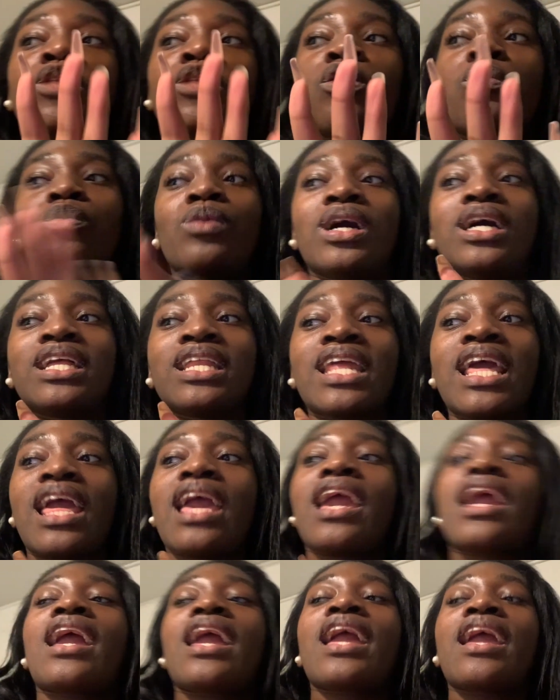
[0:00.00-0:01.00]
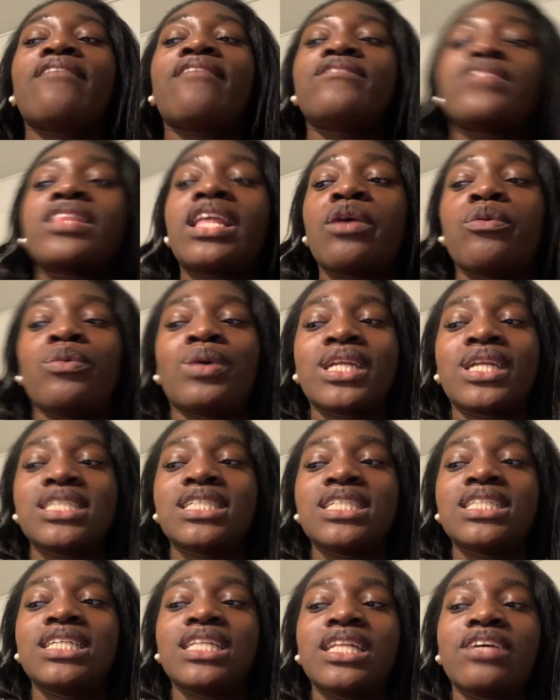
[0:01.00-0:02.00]
One, if they wanted
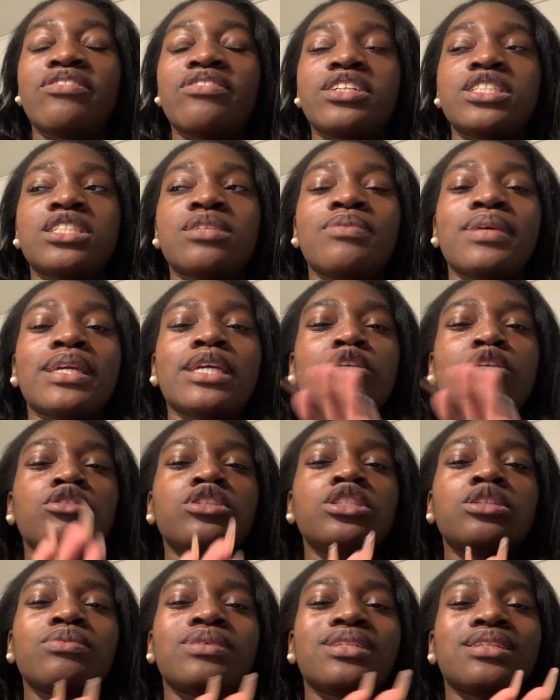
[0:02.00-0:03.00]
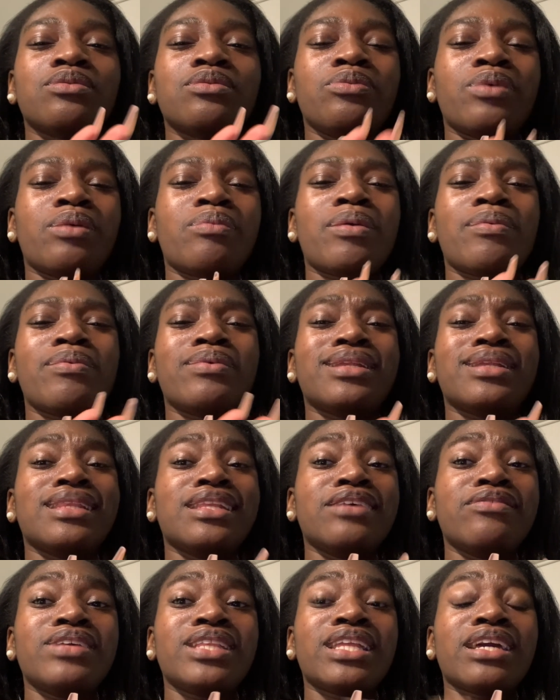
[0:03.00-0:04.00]
to deliver it to me, usually when people
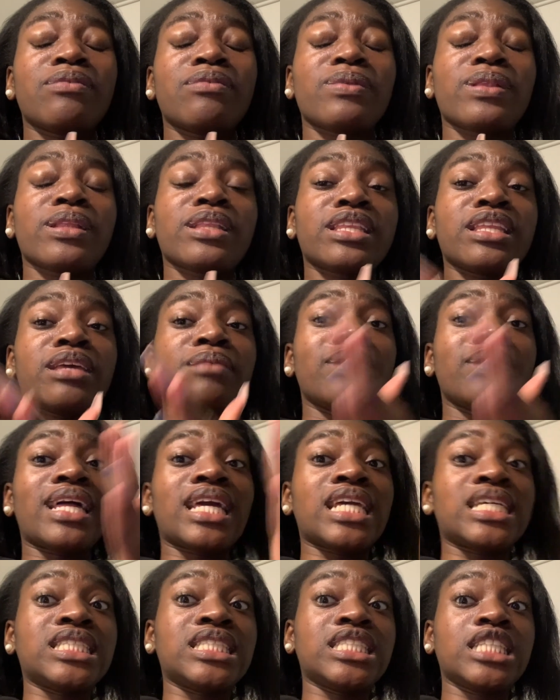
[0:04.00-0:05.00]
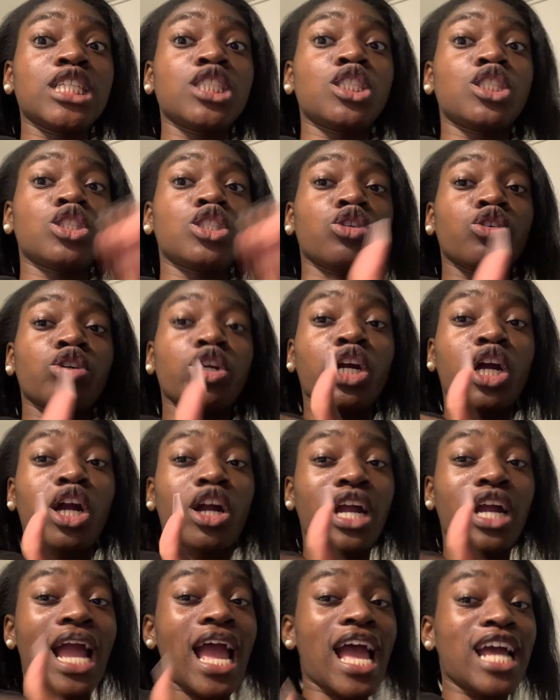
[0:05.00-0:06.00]
deliver, they be like, is this still your
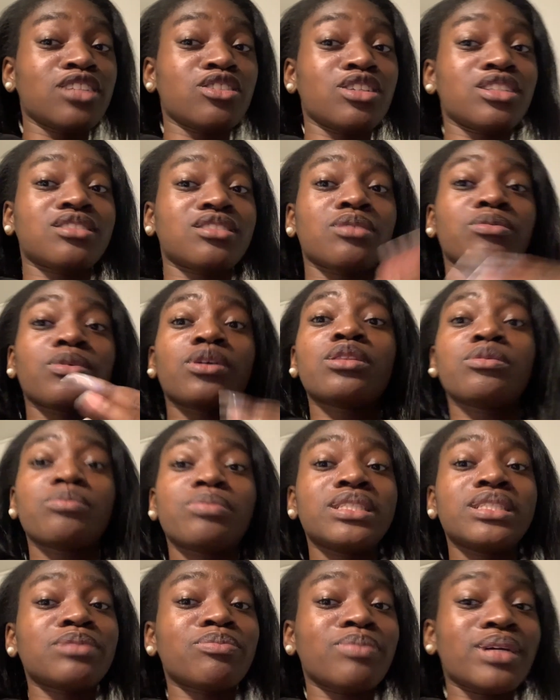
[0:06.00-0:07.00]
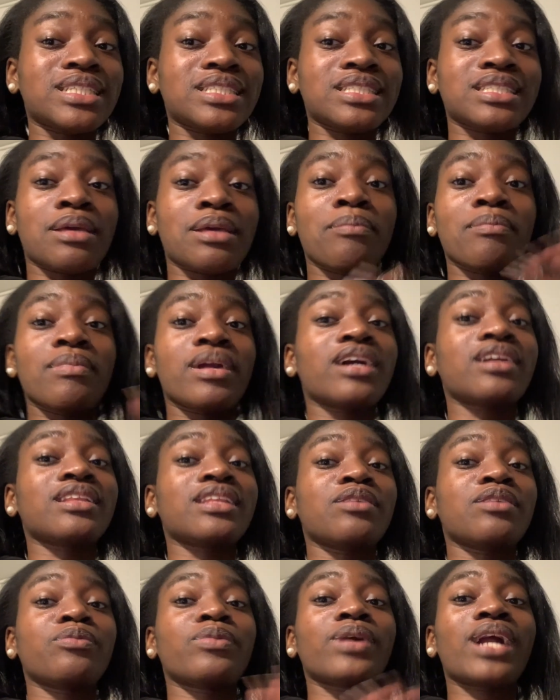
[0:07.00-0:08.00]
current address? Well, the pizza place is in
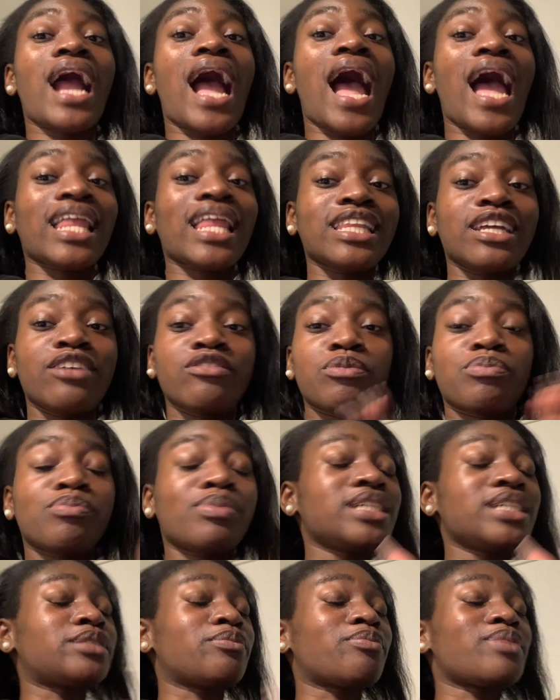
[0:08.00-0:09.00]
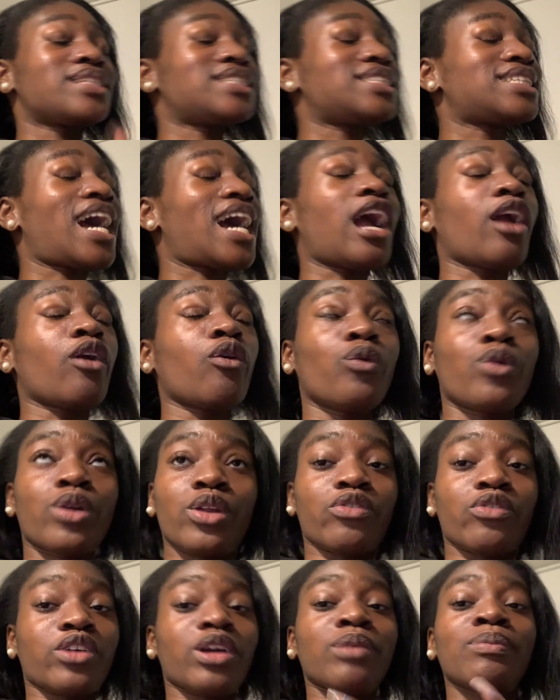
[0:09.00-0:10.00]
Maryland, where I live. The pizza places I order
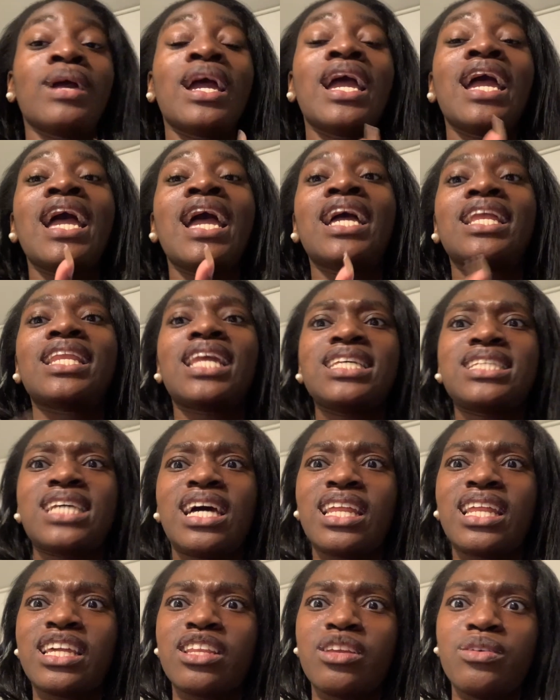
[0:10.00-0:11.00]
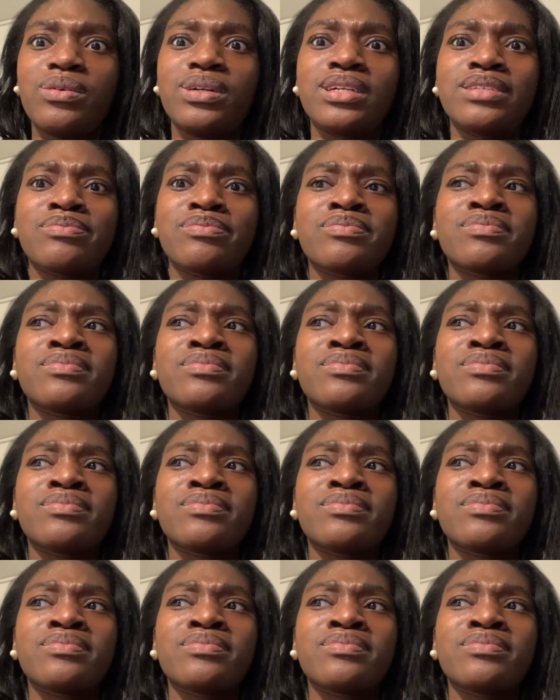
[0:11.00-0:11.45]
from. That's how they do it.